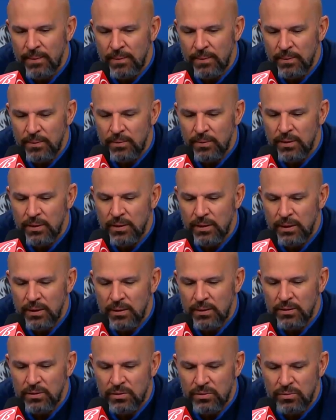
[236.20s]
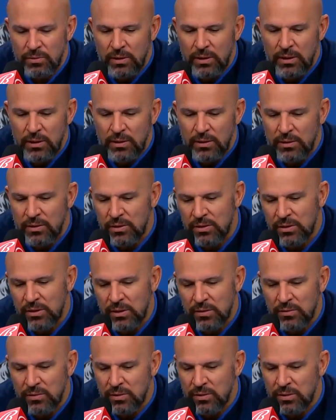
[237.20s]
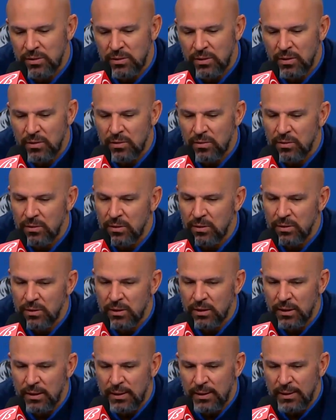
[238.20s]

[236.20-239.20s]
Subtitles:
Luka in the screen just gives us another look.